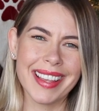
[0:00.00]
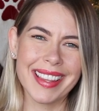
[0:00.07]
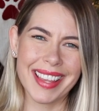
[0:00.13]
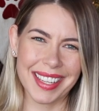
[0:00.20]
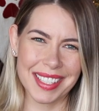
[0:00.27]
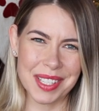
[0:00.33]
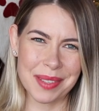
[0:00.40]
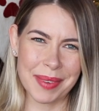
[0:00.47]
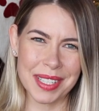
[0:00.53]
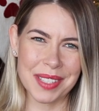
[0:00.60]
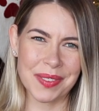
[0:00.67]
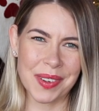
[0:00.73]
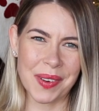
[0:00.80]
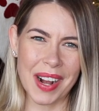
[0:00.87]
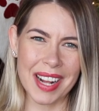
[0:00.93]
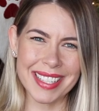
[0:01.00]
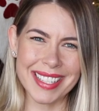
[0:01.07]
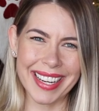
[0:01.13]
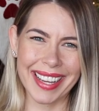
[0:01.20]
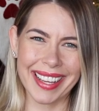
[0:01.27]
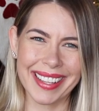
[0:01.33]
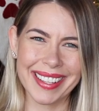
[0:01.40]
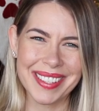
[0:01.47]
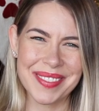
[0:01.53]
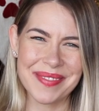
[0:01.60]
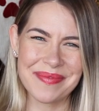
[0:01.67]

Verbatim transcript: Thanks so much for watching.